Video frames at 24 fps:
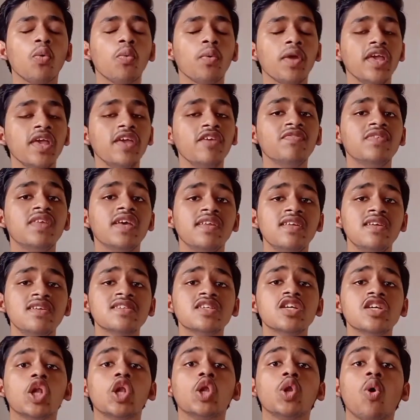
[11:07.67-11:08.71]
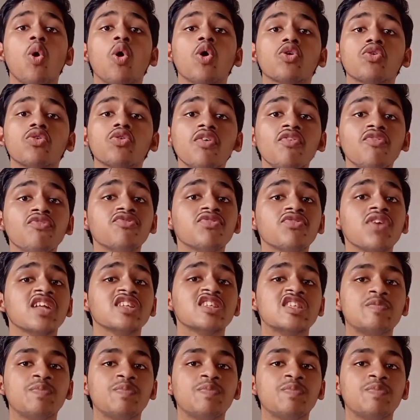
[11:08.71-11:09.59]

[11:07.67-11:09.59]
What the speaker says: Now, if there is a lot of